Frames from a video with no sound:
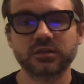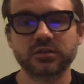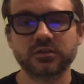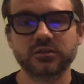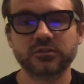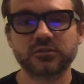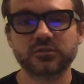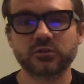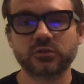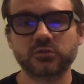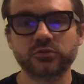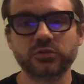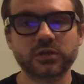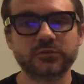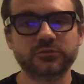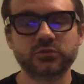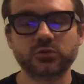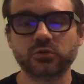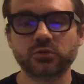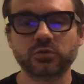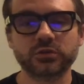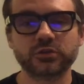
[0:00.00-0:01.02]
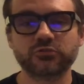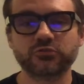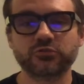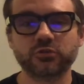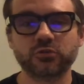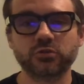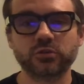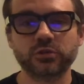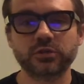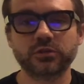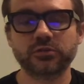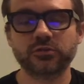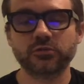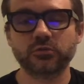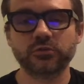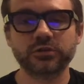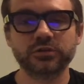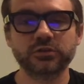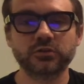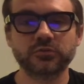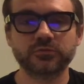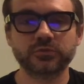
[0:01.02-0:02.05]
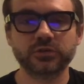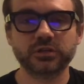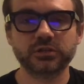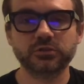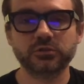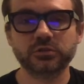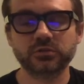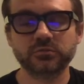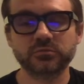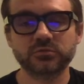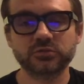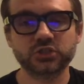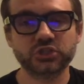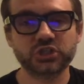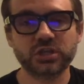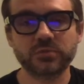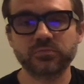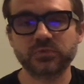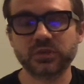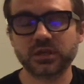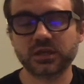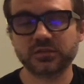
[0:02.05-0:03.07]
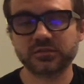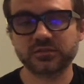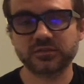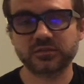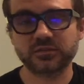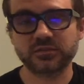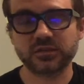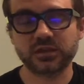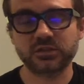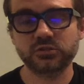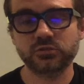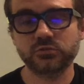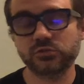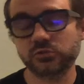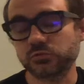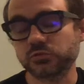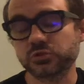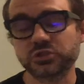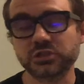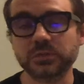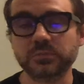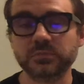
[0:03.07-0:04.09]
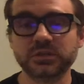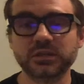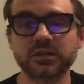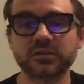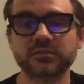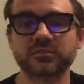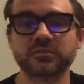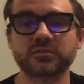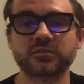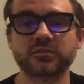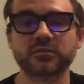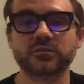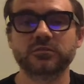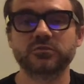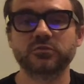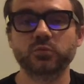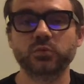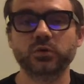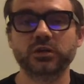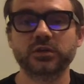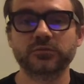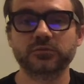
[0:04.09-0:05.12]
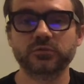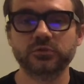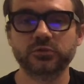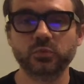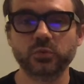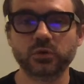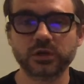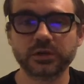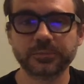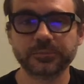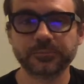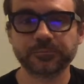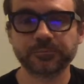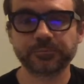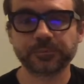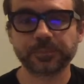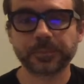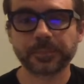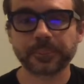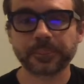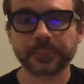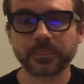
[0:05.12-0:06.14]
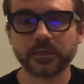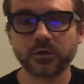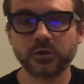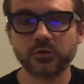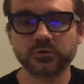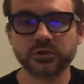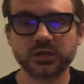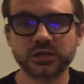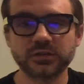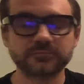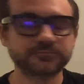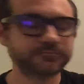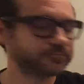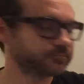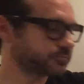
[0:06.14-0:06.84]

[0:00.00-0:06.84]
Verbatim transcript: So you have total control and authority over it and you can shape the essence and you do shape the essence to whatever you want. Okay.